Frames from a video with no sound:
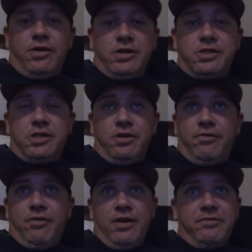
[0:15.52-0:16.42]
first
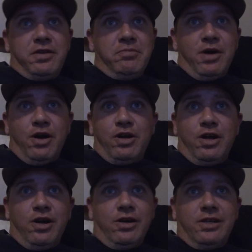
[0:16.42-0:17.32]
250
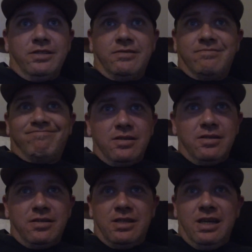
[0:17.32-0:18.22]
moto, and
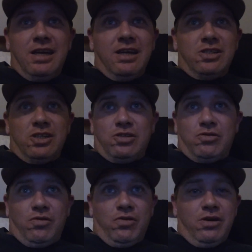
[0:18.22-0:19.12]
Deegan just
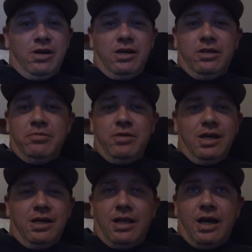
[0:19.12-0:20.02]
reeled him
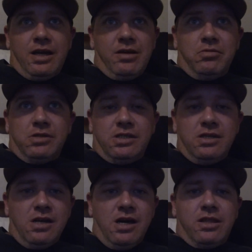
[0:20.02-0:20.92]
in like it was
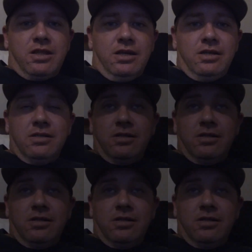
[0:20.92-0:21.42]
nothing.